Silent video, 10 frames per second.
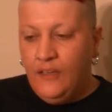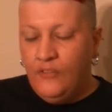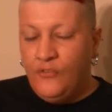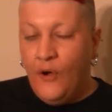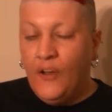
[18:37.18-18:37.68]

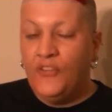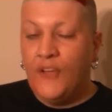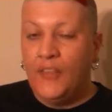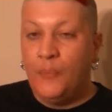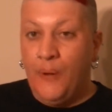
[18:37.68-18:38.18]
Focus
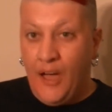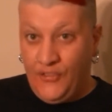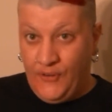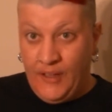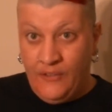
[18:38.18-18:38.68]
on the
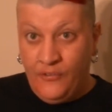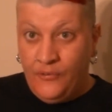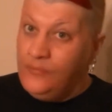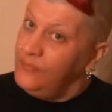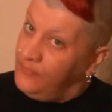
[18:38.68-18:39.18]

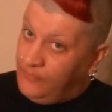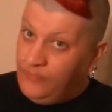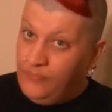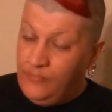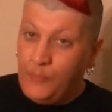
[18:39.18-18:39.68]
positive
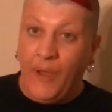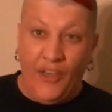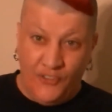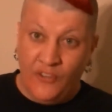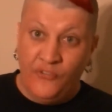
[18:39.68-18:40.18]

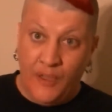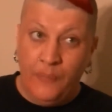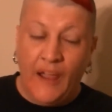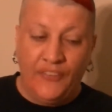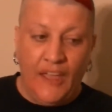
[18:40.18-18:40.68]

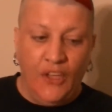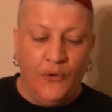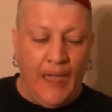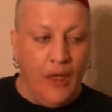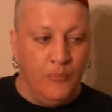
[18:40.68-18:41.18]
feedback that you
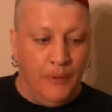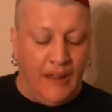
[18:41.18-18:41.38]
get,